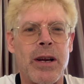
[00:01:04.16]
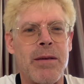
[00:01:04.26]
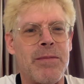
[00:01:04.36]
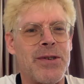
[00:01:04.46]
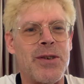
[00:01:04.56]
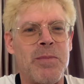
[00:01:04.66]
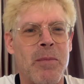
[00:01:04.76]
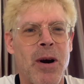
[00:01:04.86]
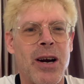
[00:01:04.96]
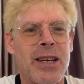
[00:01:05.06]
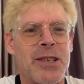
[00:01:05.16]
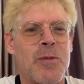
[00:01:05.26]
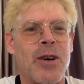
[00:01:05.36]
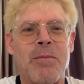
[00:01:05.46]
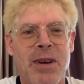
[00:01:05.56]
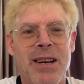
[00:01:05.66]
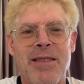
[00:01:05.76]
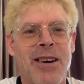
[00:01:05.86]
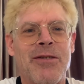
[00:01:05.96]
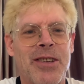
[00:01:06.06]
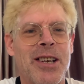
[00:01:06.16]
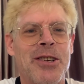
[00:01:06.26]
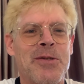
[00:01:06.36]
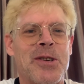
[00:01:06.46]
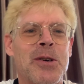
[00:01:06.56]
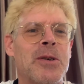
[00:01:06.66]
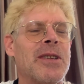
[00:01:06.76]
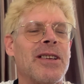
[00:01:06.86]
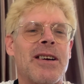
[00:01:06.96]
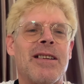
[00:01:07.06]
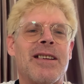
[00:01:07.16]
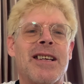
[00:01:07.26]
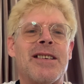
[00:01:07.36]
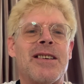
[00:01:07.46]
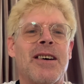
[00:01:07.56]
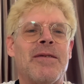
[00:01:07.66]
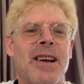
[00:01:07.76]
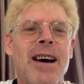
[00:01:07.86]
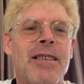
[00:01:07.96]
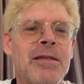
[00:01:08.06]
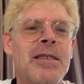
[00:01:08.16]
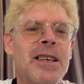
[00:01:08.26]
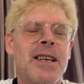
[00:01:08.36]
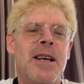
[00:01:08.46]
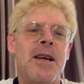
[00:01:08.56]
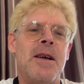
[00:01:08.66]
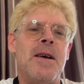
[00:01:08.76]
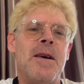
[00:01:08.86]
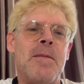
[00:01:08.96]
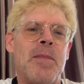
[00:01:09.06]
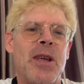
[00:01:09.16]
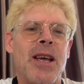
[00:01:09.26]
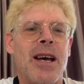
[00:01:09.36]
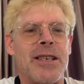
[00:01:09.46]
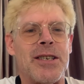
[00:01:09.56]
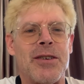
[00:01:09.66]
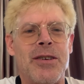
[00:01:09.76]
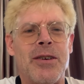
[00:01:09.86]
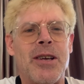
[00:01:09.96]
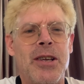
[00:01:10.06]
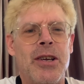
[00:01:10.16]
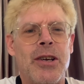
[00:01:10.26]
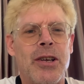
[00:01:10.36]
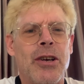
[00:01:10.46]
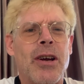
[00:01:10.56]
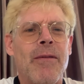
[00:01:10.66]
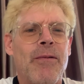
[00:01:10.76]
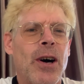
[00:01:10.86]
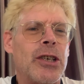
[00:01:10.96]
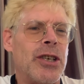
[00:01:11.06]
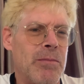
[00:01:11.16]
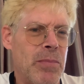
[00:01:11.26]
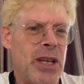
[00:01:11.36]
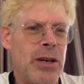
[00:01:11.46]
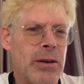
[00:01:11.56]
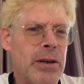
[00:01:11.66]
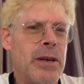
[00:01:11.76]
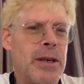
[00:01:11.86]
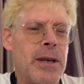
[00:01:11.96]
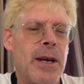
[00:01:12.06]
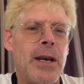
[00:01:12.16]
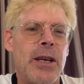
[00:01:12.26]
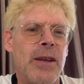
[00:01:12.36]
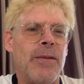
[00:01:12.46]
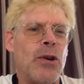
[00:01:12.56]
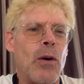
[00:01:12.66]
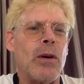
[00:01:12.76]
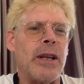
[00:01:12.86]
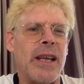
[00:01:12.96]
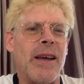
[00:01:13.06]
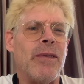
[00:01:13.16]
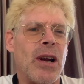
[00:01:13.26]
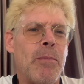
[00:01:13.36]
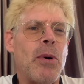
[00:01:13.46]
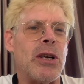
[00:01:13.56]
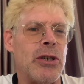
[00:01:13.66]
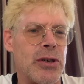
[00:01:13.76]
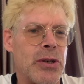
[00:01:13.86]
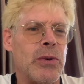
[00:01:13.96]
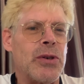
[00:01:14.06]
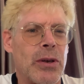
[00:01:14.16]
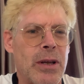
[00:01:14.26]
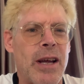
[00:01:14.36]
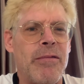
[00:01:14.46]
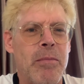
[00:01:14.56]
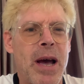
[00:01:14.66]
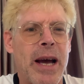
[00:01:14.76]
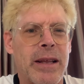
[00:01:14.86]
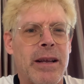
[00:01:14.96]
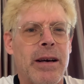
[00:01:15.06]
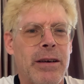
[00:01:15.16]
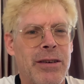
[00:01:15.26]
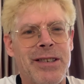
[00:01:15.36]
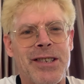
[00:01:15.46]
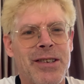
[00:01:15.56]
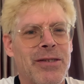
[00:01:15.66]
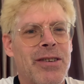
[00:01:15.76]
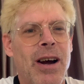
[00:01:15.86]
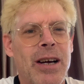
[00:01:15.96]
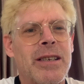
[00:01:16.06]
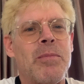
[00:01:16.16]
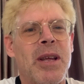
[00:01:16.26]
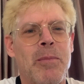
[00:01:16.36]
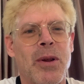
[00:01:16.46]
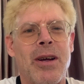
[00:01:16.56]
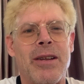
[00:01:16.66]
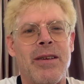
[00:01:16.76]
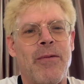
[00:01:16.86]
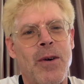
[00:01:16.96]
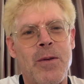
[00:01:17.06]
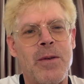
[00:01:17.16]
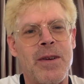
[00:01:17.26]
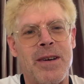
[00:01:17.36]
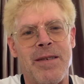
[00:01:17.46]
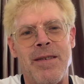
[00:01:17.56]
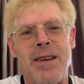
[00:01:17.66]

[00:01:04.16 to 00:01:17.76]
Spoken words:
the supermarkets were, but you can use Google and all that stuff now. But yeah, so you can function, but you've totally given up on your social life back there. You can still talk to people on the phone and